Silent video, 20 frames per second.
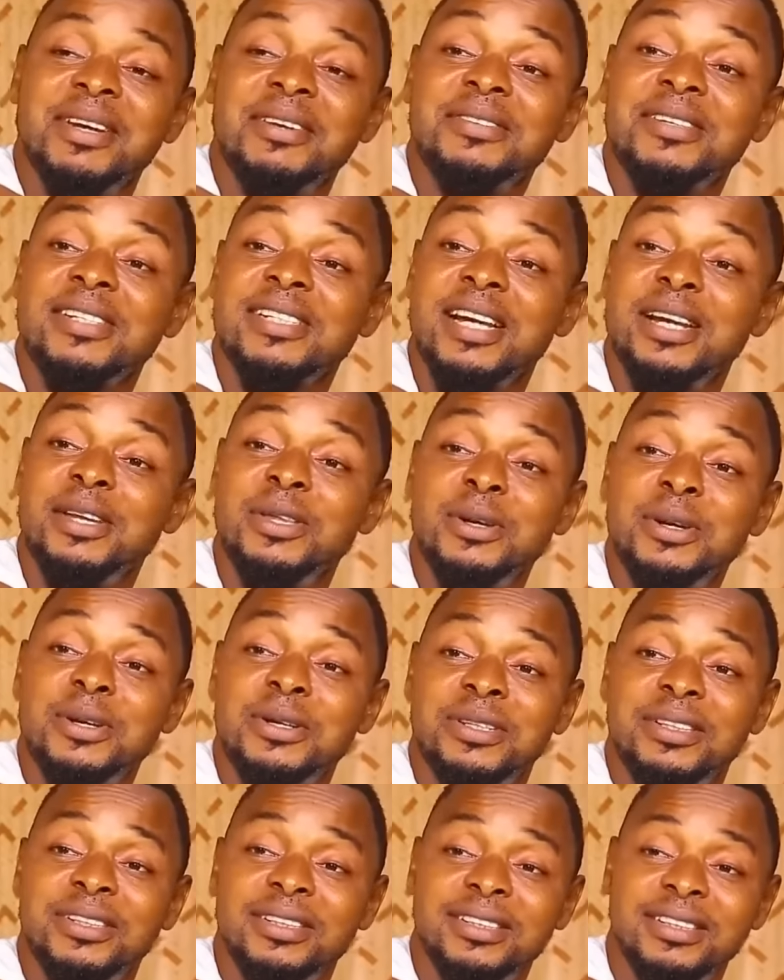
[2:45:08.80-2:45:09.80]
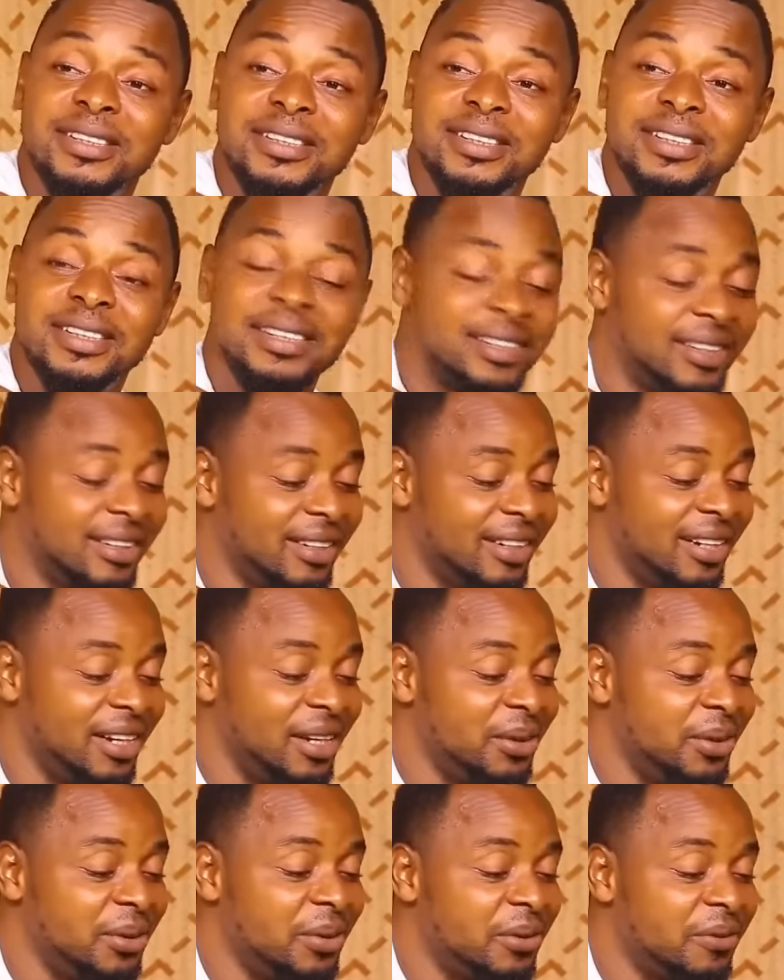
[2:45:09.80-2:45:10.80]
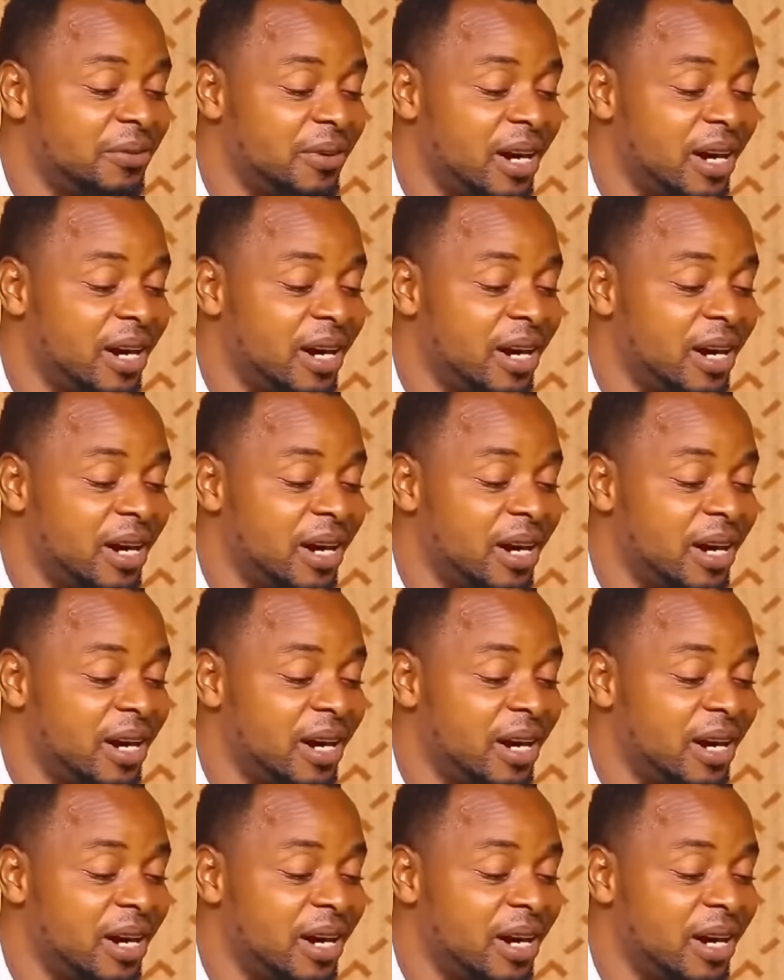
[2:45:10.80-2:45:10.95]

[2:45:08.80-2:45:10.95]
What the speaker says: Of course I know. I don't know